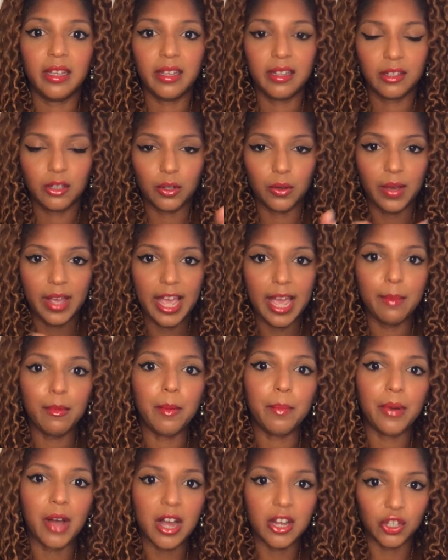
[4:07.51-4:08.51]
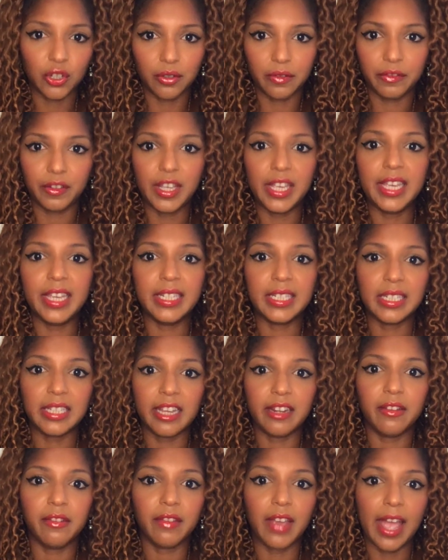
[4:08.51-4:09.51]
so M apostrophe
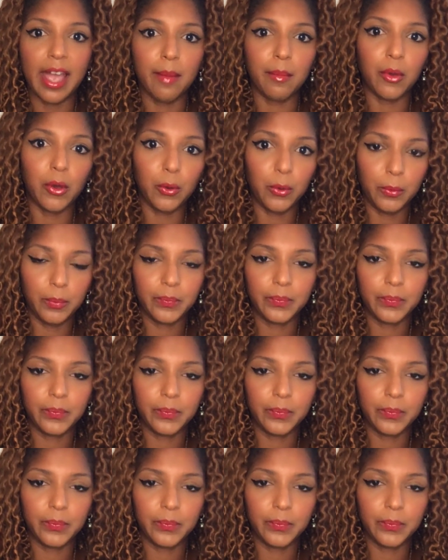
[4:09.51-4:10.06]
instead of M-E.